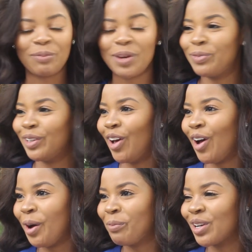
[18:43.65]
People
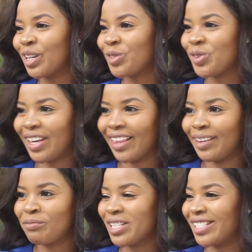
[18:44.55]
are putting
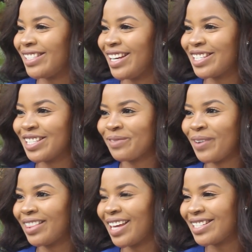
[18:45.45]
together presentations
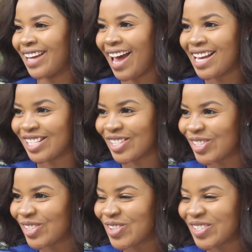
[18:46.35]
about their dads and
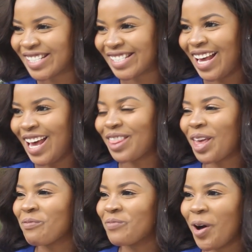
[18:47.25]
suits,
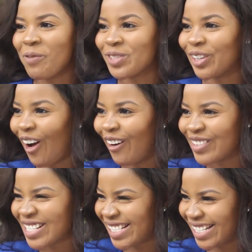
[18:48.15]
their moms and
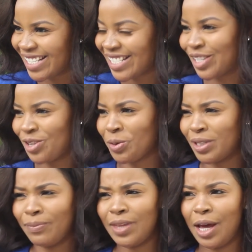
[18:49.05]
offices, you know,
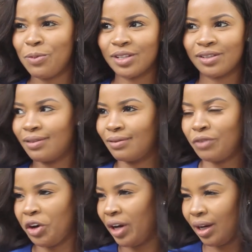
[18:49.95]
something that was
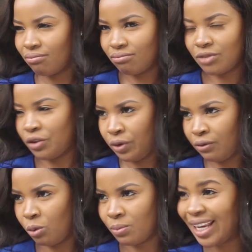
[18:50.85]
very
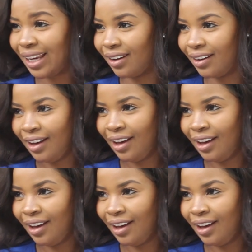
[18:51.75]
different for me